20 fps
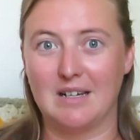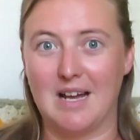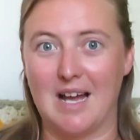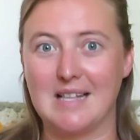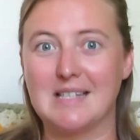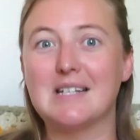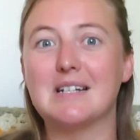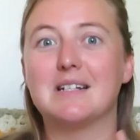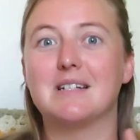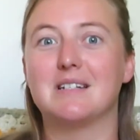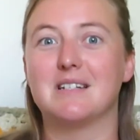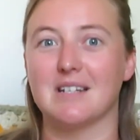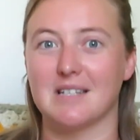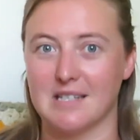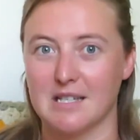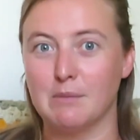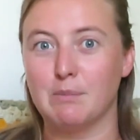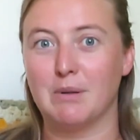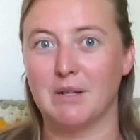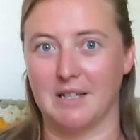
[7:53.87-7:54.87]
It's a
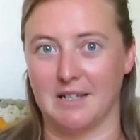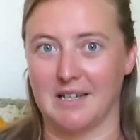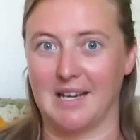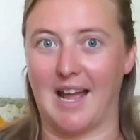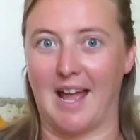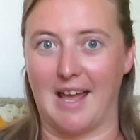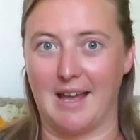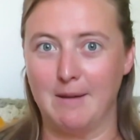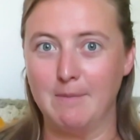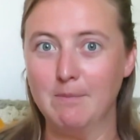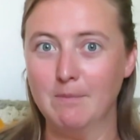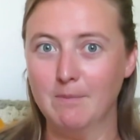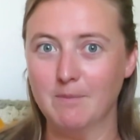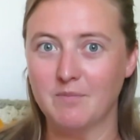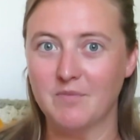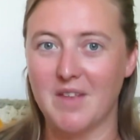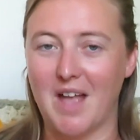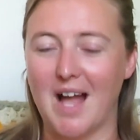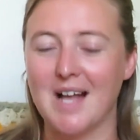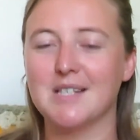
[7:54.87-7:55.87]
discipline game,
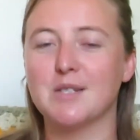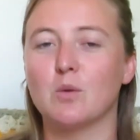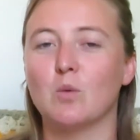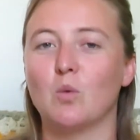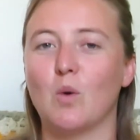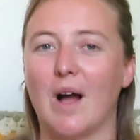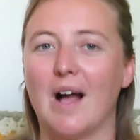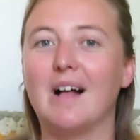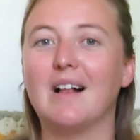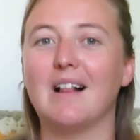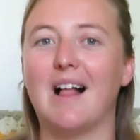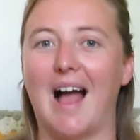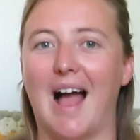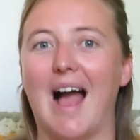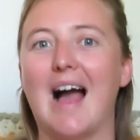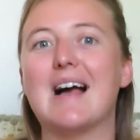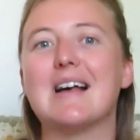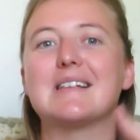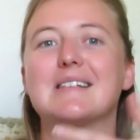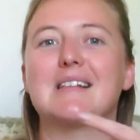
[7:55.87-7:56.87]
as well
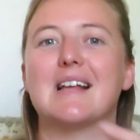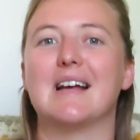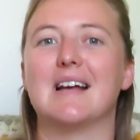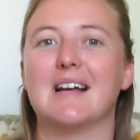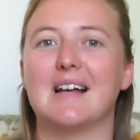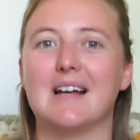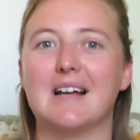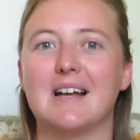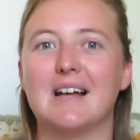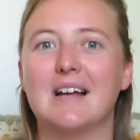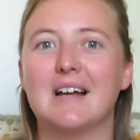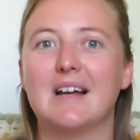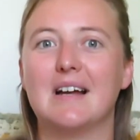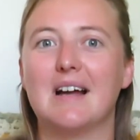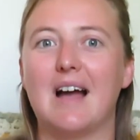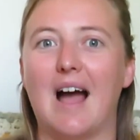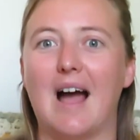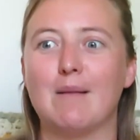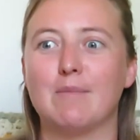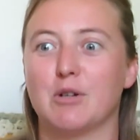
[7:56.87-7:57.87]
as
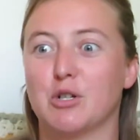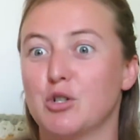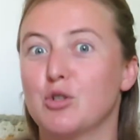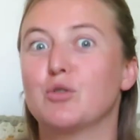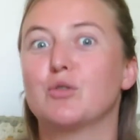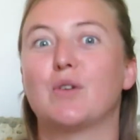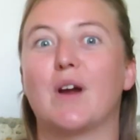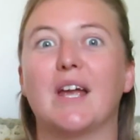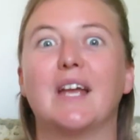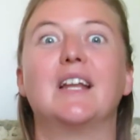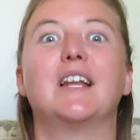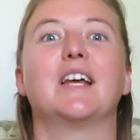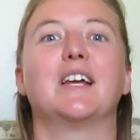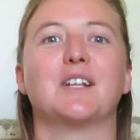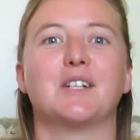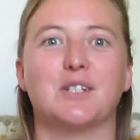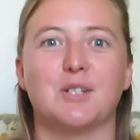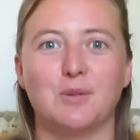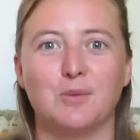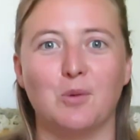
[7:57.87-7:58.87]
a
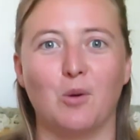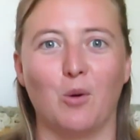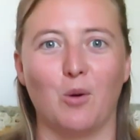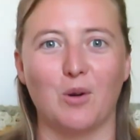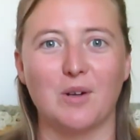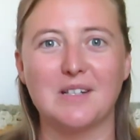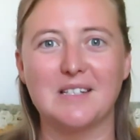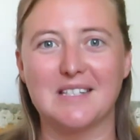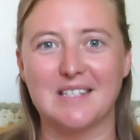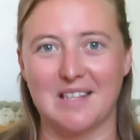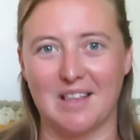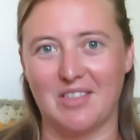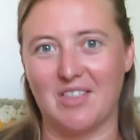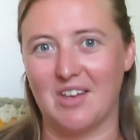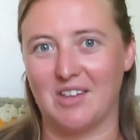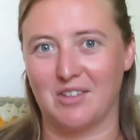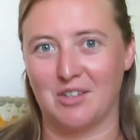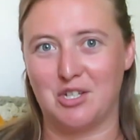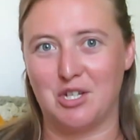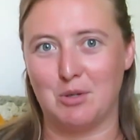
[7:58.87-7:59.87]
training towards the
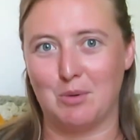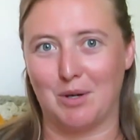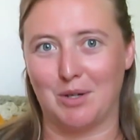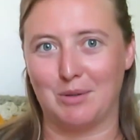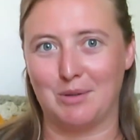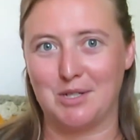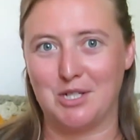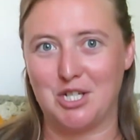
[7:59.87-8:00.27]
thing that you want to